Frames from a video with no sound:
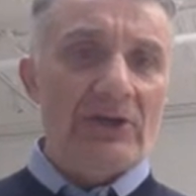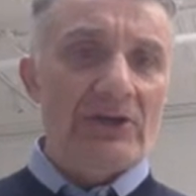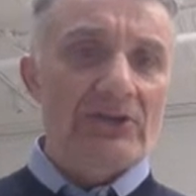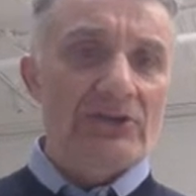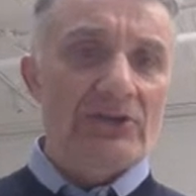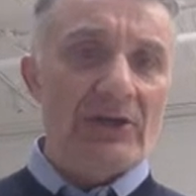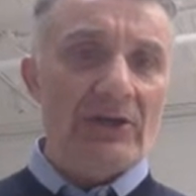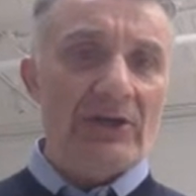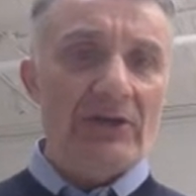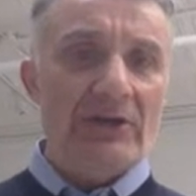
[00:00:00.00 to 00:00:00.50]

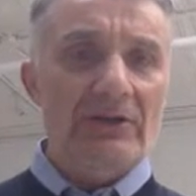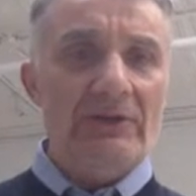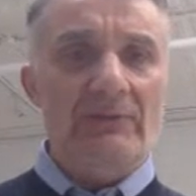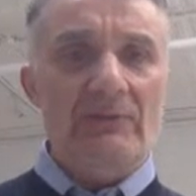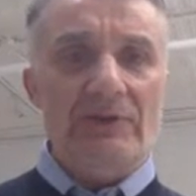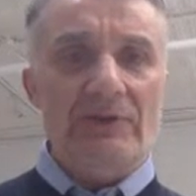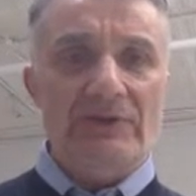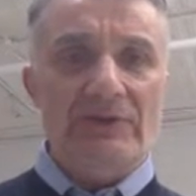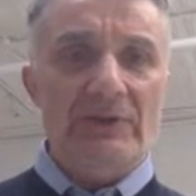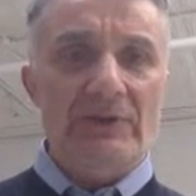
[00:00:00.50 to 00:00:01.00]
Jane
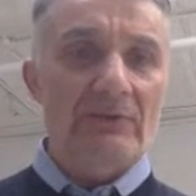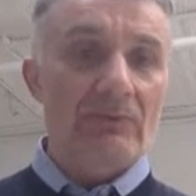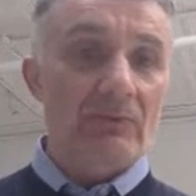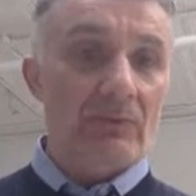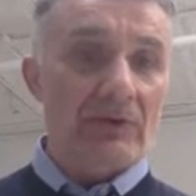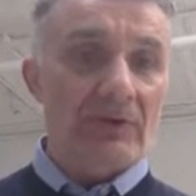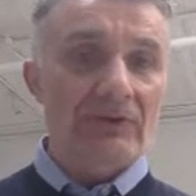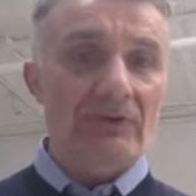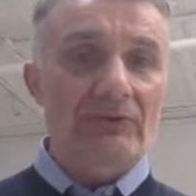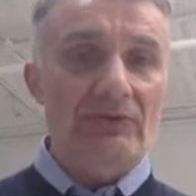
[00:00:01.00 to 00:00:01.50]

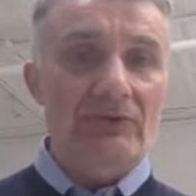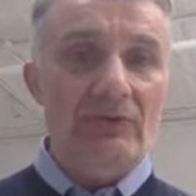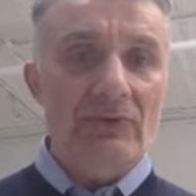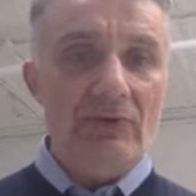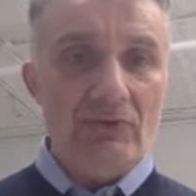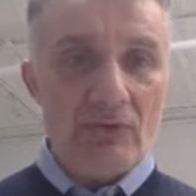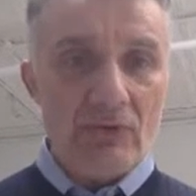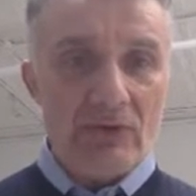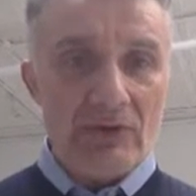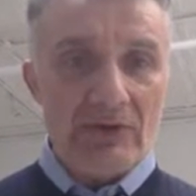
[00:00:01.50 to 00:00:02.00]
wanted to
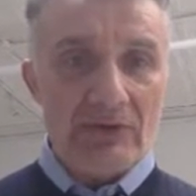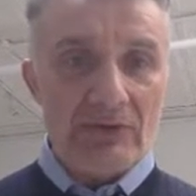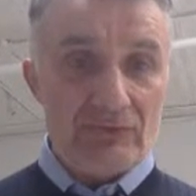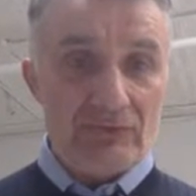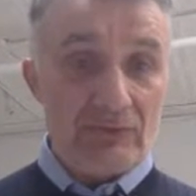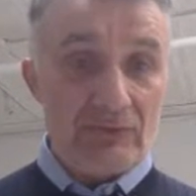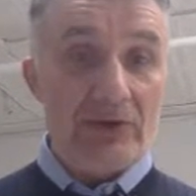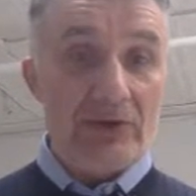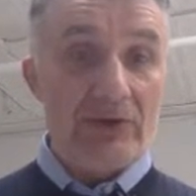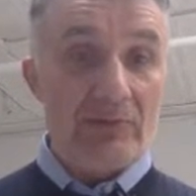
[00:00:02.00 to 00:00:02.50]
know
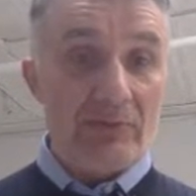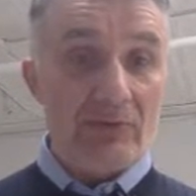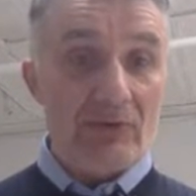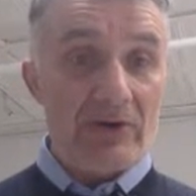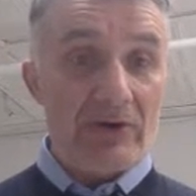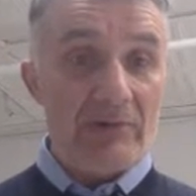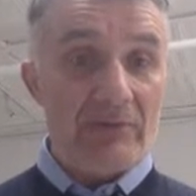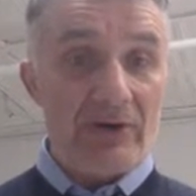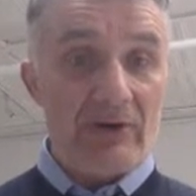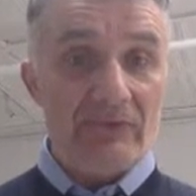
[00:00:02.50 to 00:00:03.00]
to learn
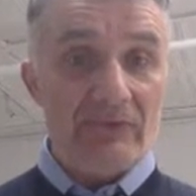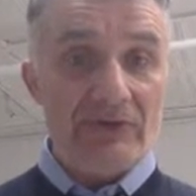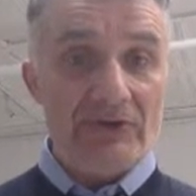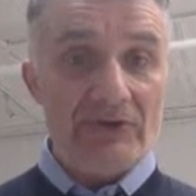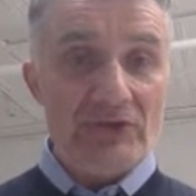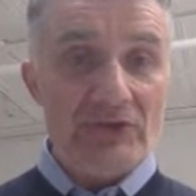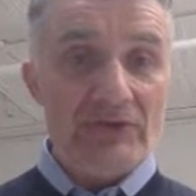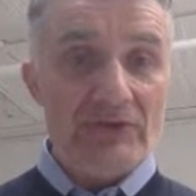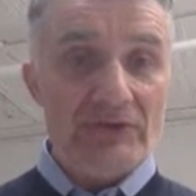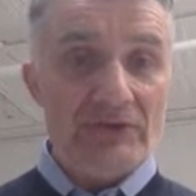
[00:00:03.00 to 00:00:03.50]
more about
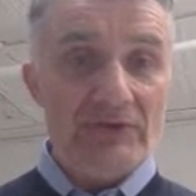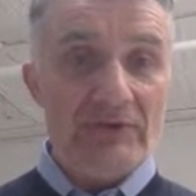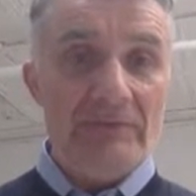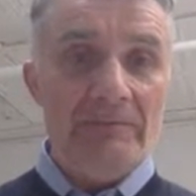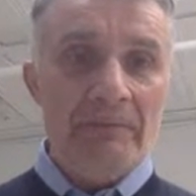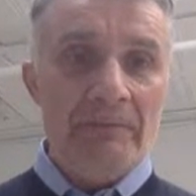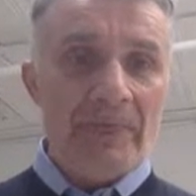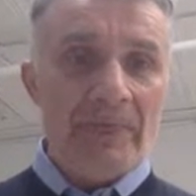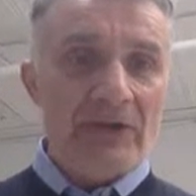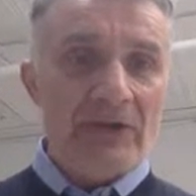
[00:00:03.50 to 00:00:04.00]

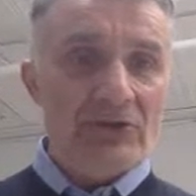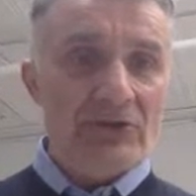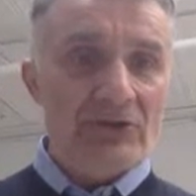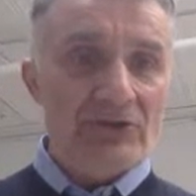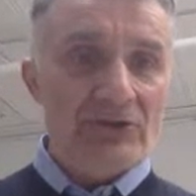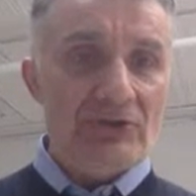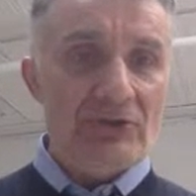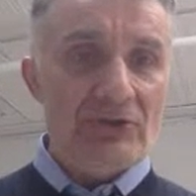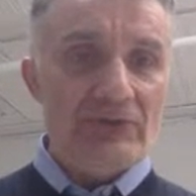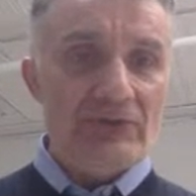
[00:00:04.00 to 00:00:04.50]
Francesco. She
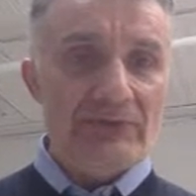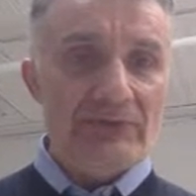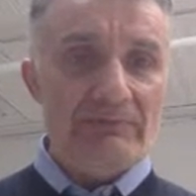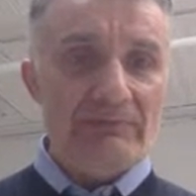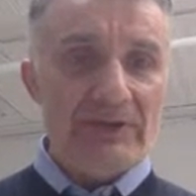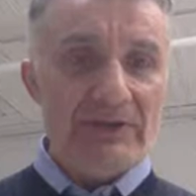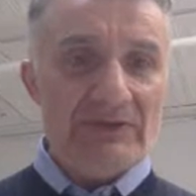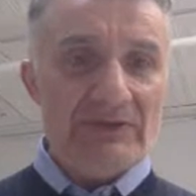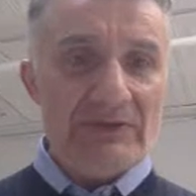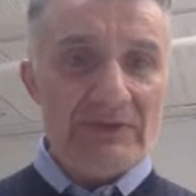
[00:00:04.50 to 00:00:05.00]
chose a
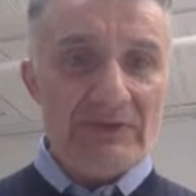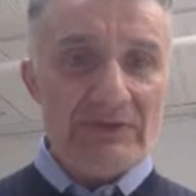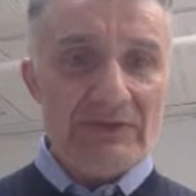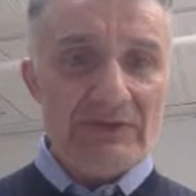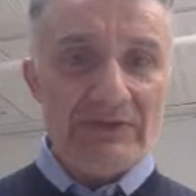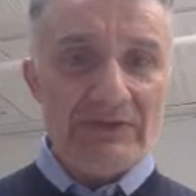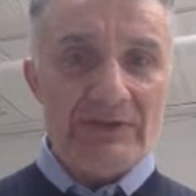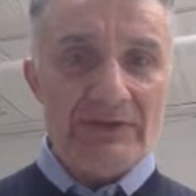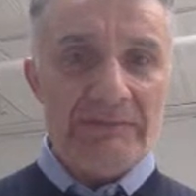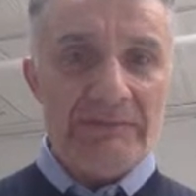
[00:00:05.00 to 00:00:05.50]

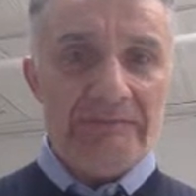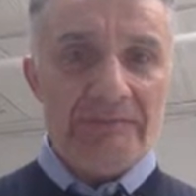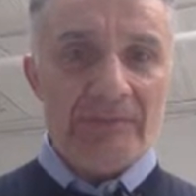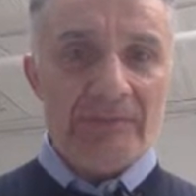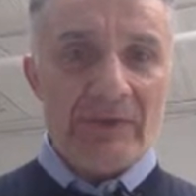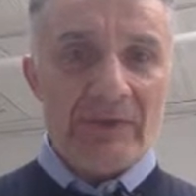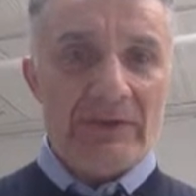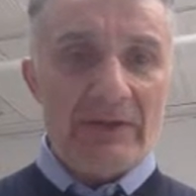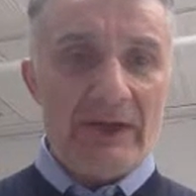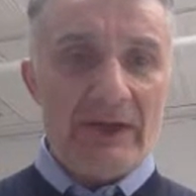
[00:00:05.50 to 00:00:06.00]
business.
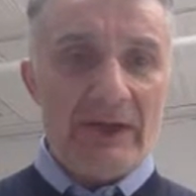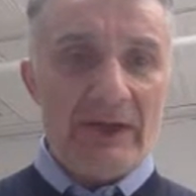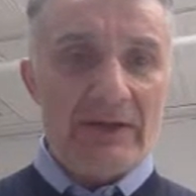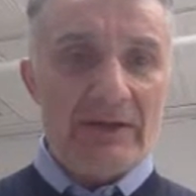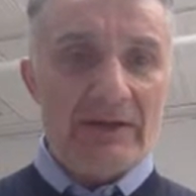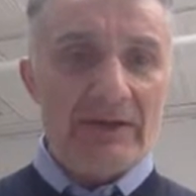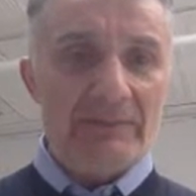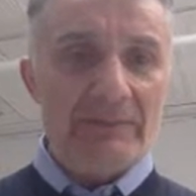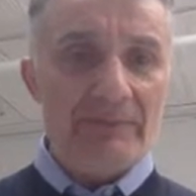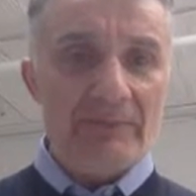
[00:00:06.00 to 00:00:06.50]
Then
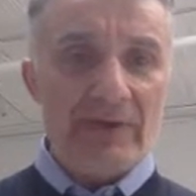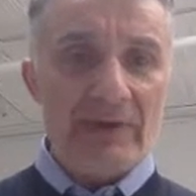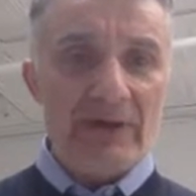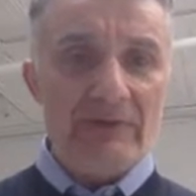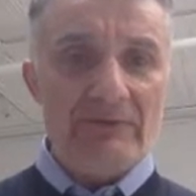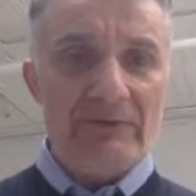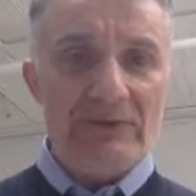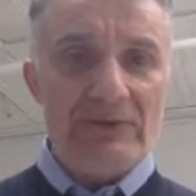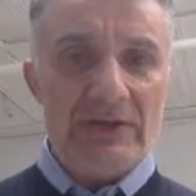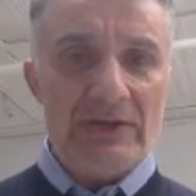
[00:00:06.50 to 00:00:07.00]

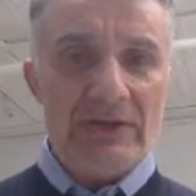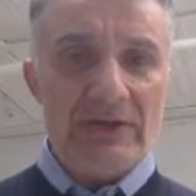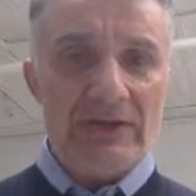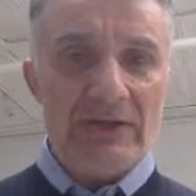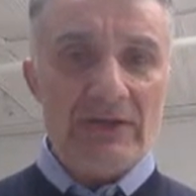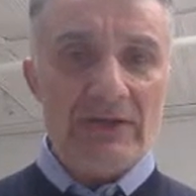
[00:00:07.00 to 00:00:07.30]
obviously